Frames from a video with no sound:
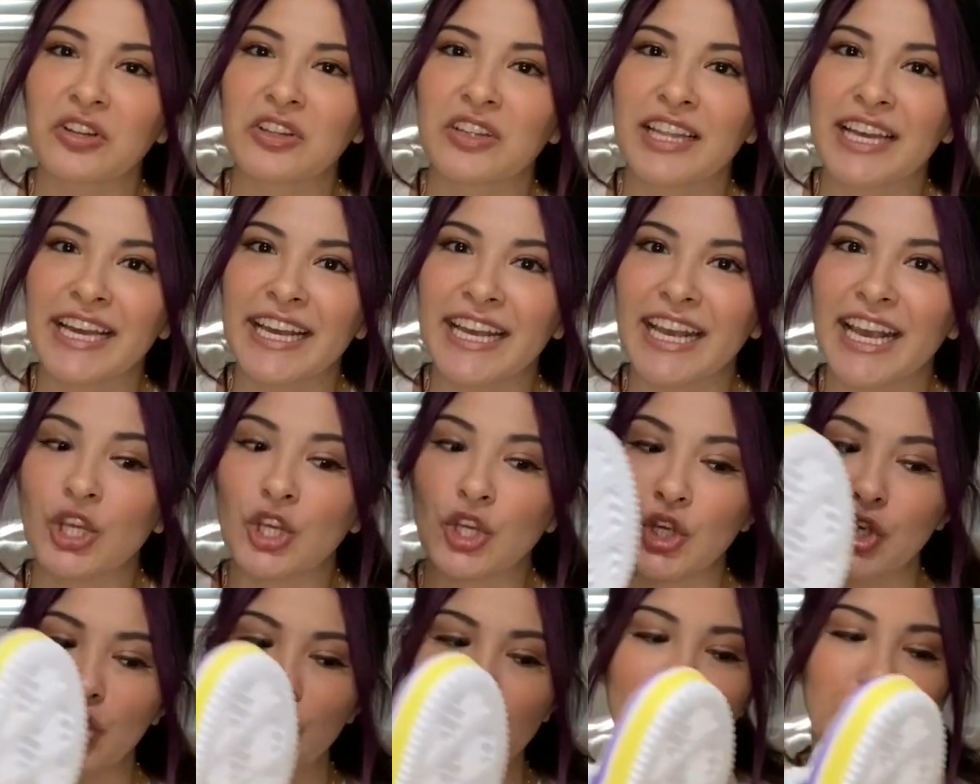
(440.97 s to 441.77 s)
like
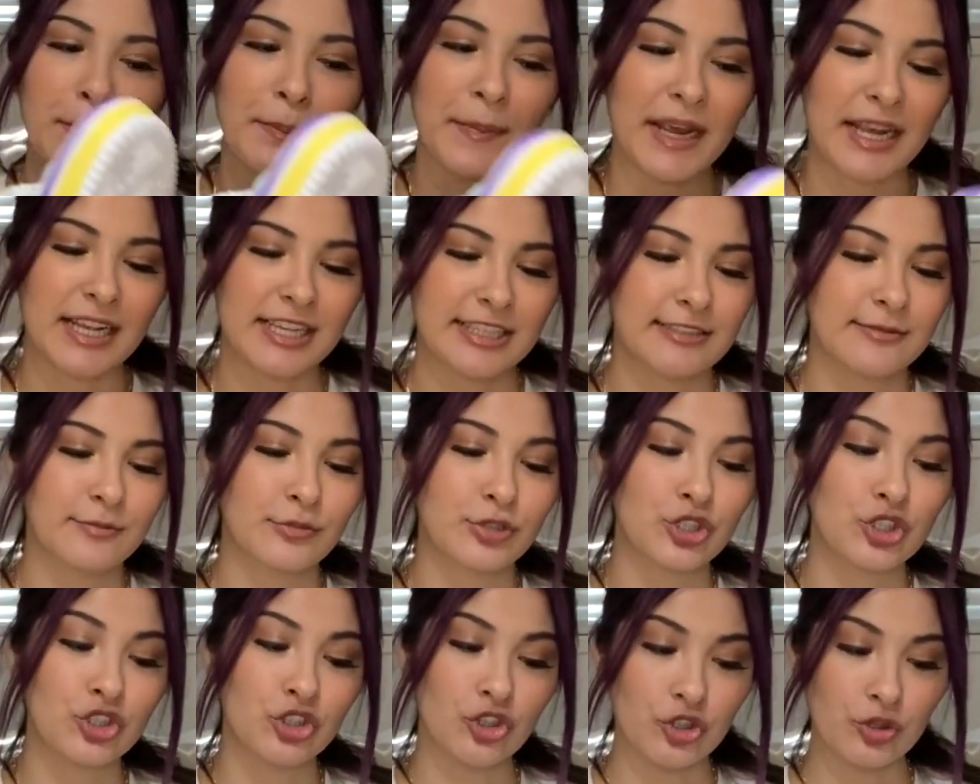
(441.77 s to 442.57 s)
you could make some
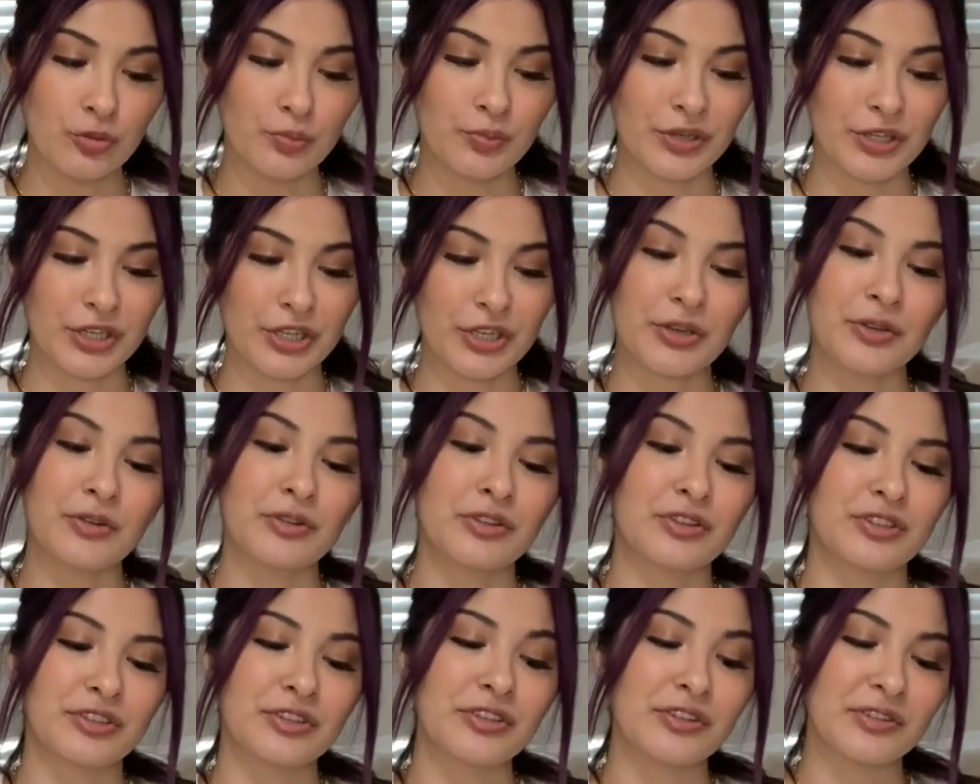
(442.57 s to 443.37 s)
super cute
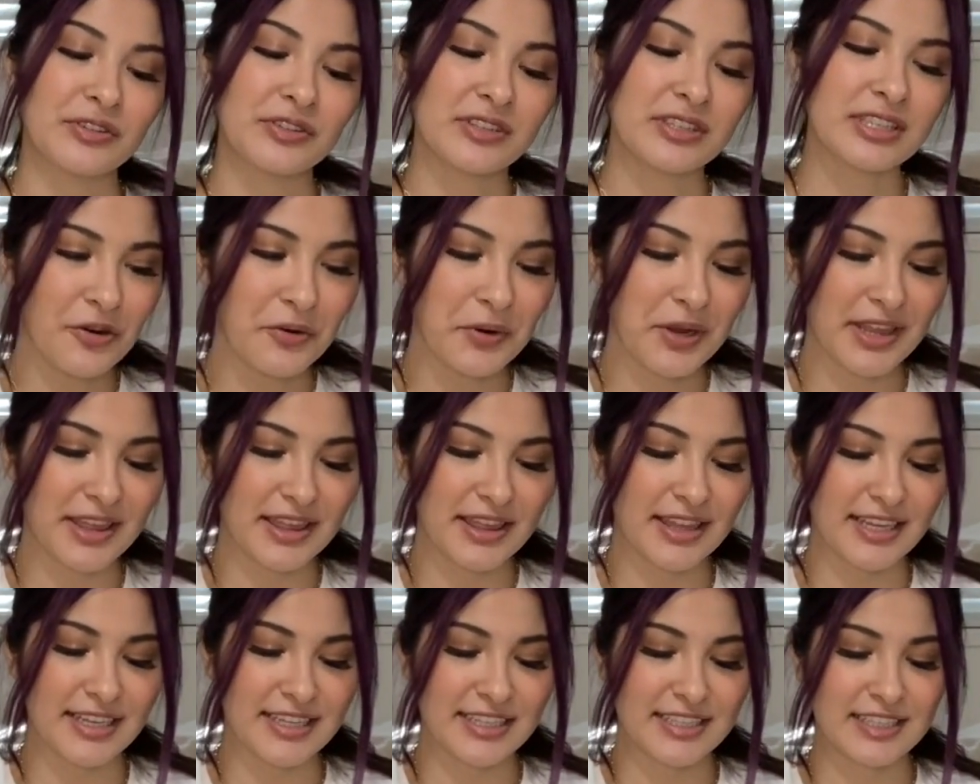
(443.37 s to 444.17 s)
shoes with
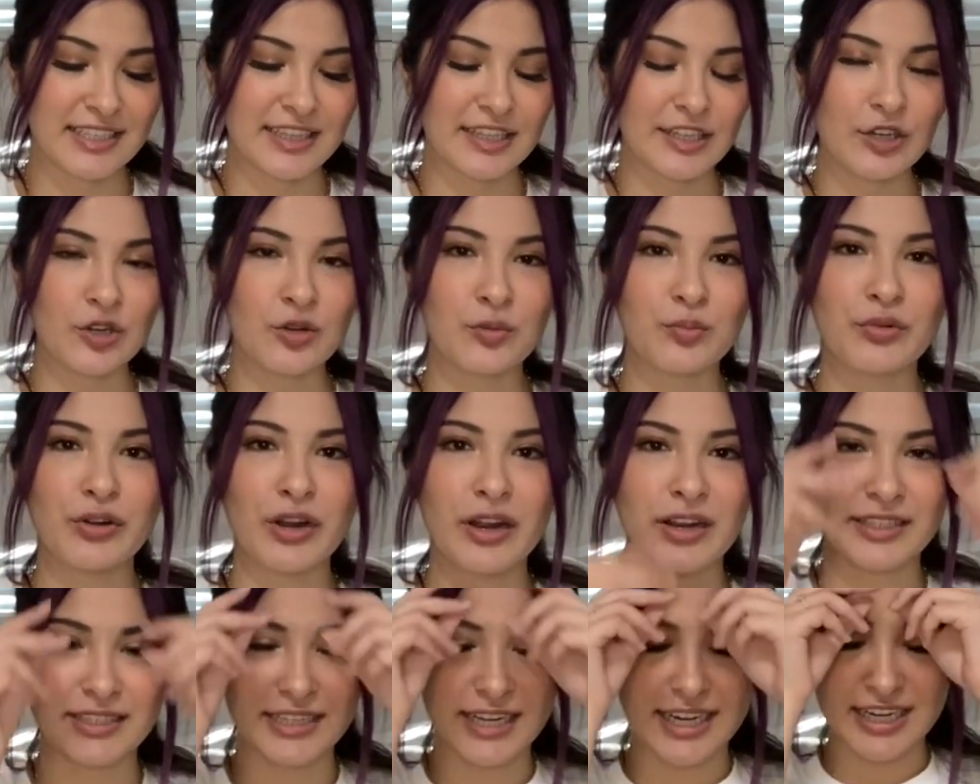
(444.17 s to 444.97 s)
this little
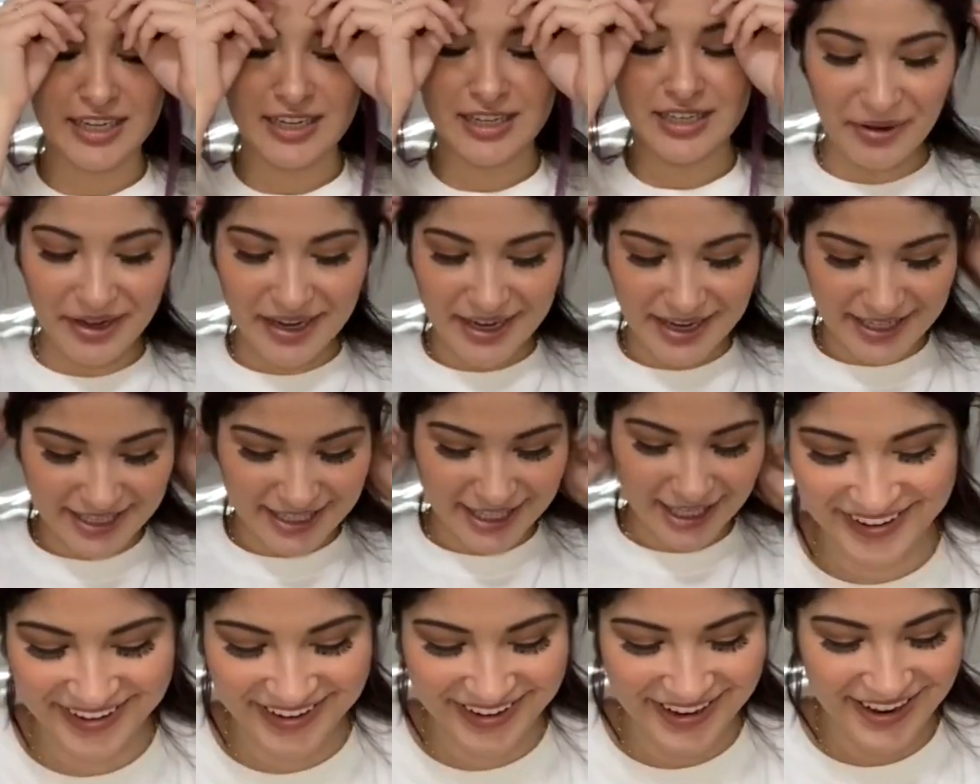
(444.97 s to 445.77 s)
project, but
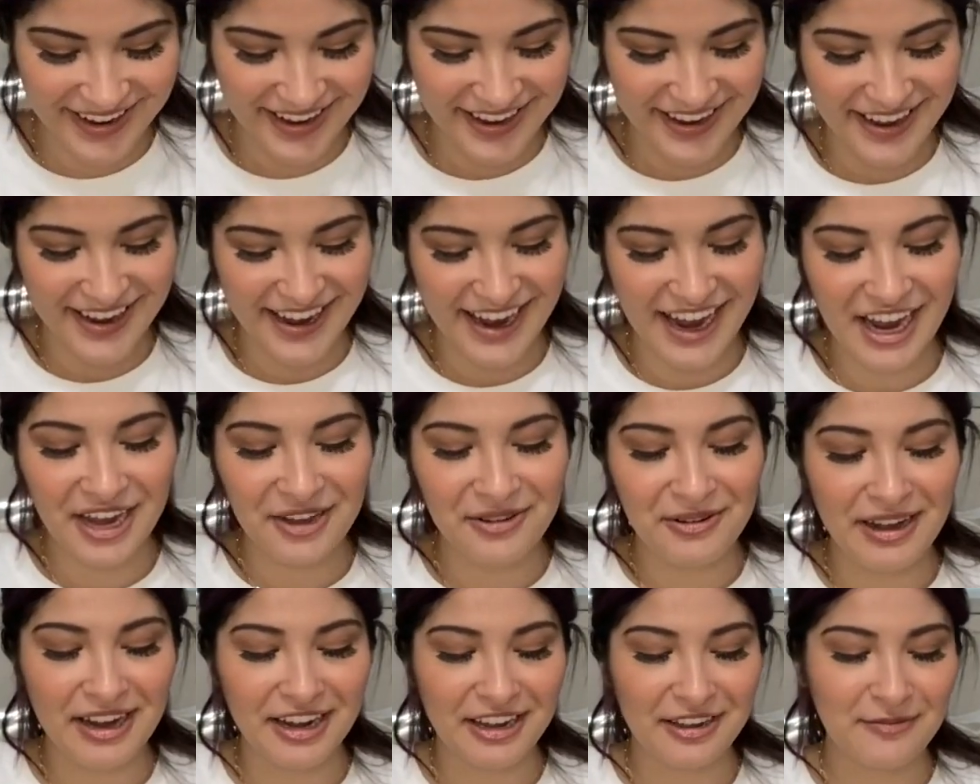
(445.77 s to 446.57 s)
I'd
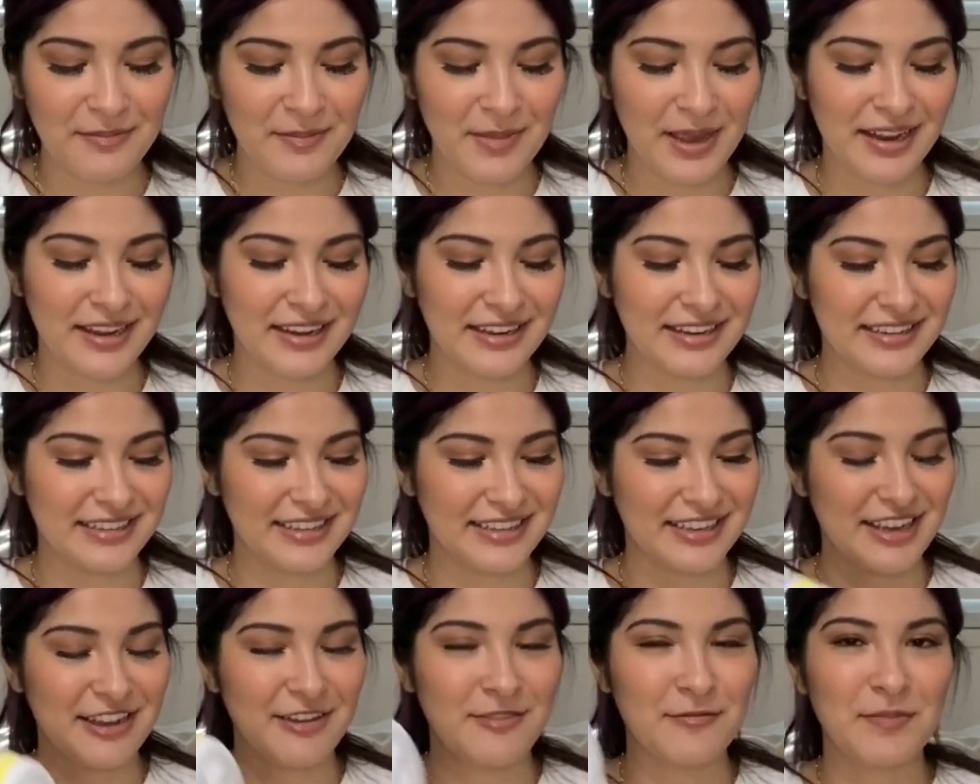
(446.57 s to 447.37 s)
recommend
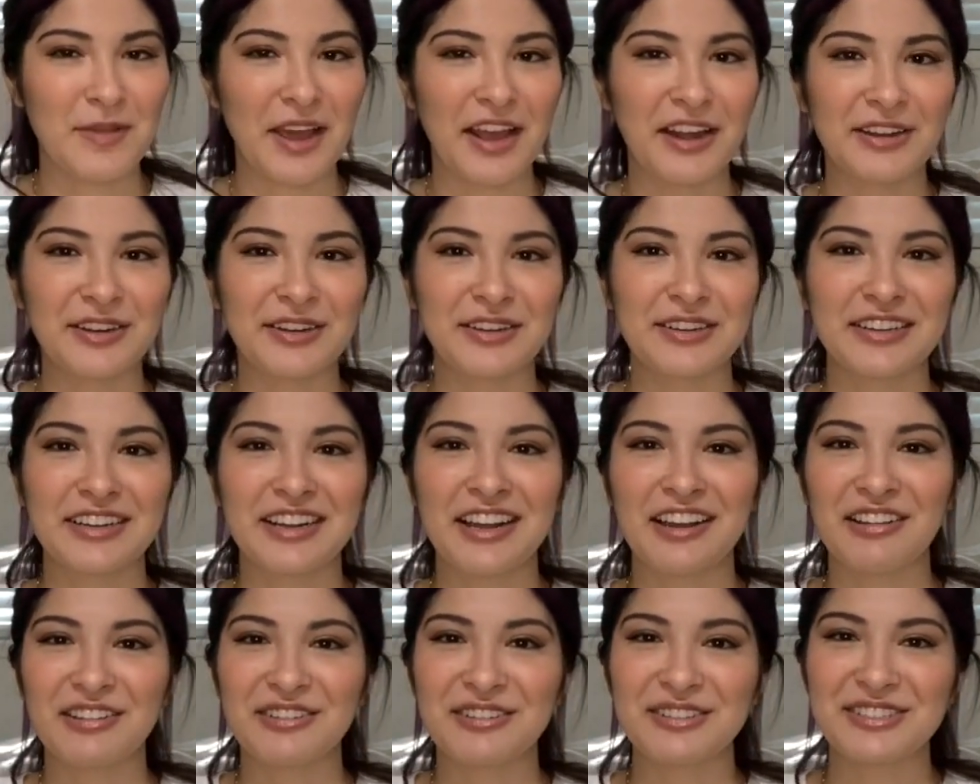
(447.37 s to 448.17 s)
a better
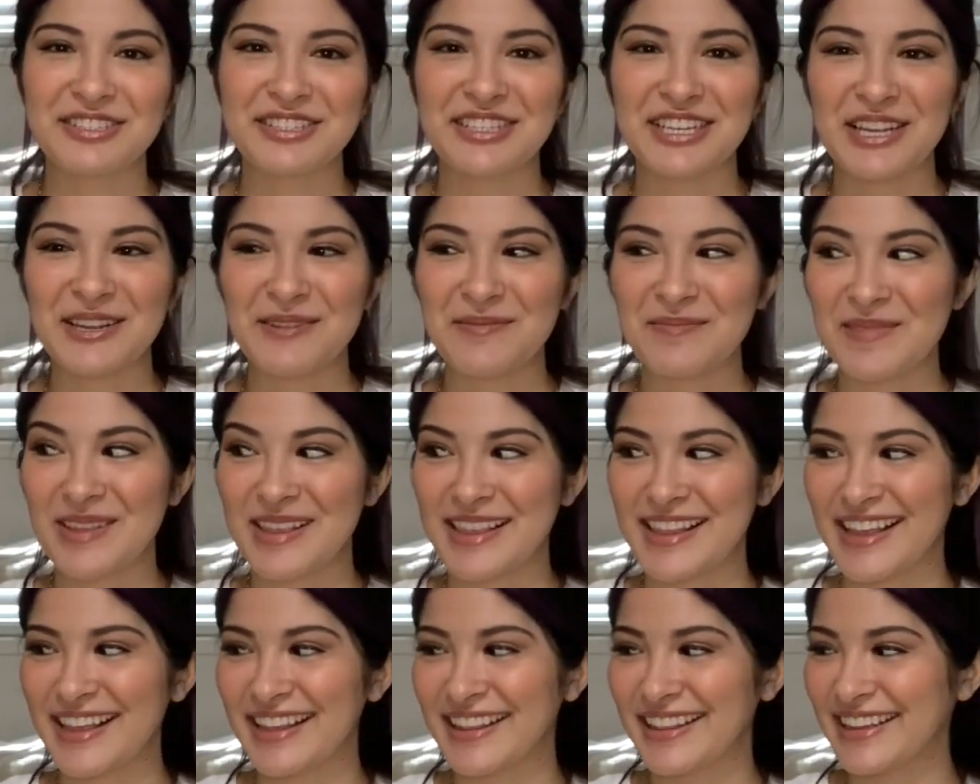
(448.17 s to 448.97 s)
color scheme
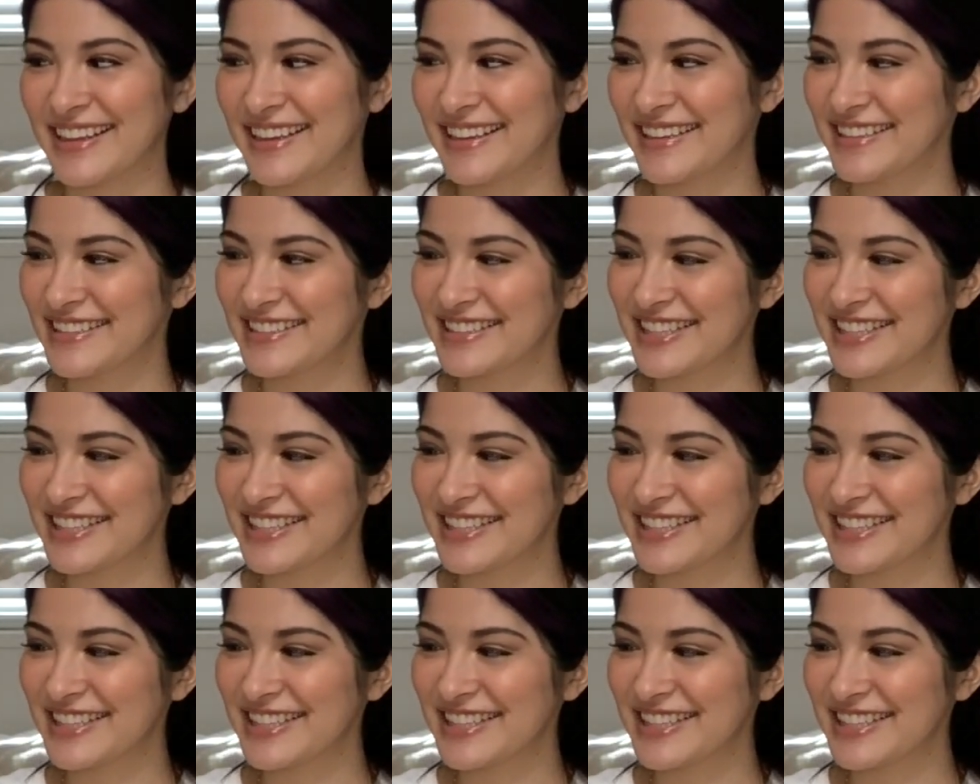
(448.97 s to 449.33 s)
than this.